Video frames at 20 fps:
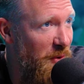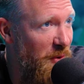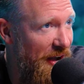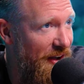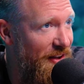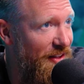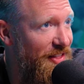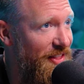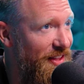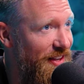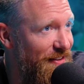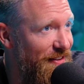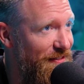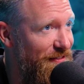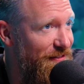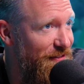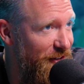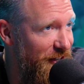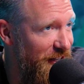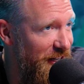wealth and
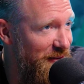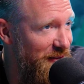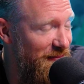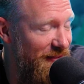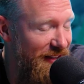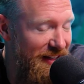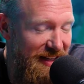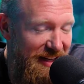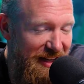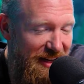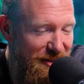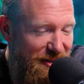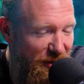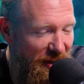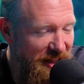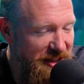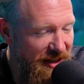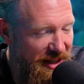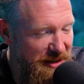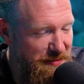freedom, so
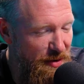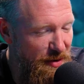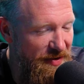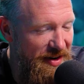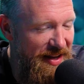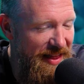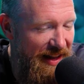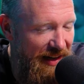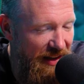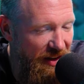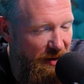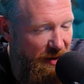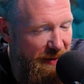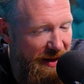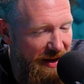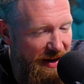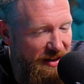let, let's move into that a little yeah.